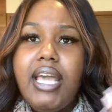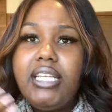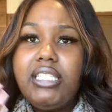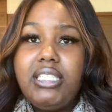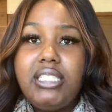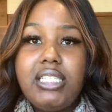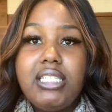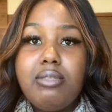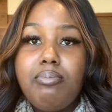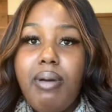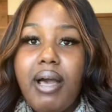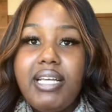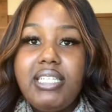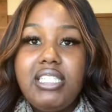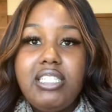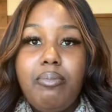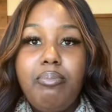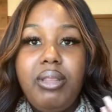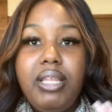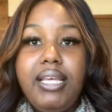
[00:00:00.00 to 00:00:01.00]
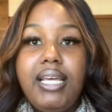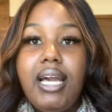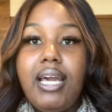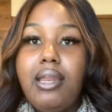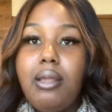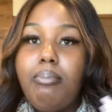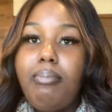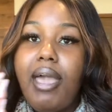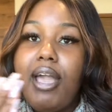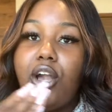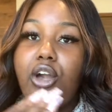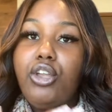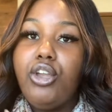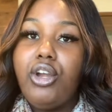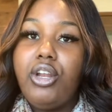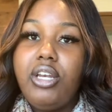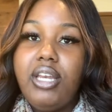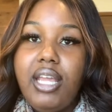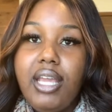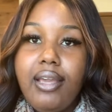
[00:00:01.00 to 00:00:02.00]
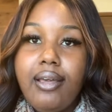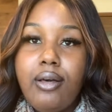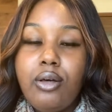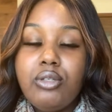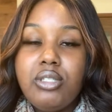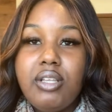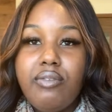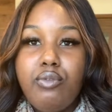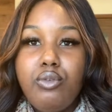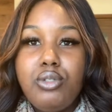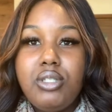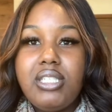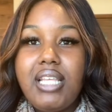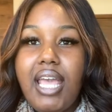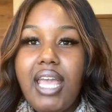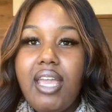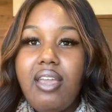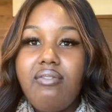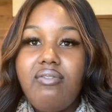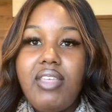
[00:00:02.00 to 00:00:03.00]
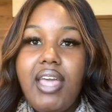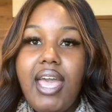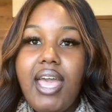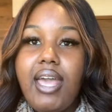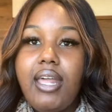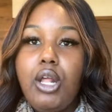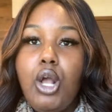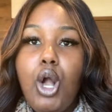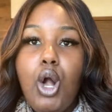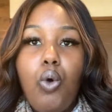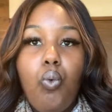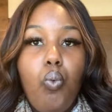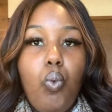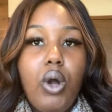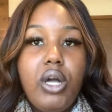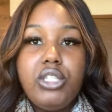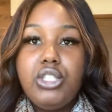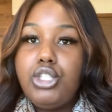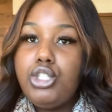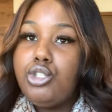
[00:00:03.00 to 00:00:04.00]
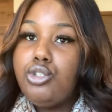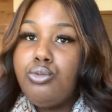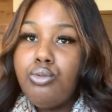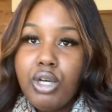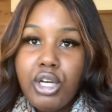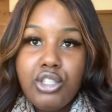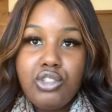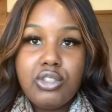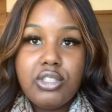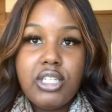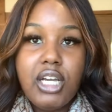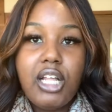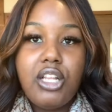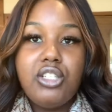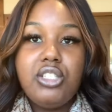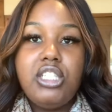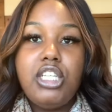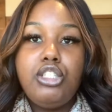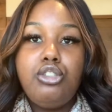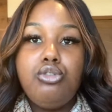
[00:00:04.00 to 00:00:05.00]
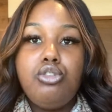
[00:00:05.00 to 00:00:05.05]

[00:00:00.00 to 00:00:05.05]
just by simply cutting back on your nails. If you save that $100 to $200 that you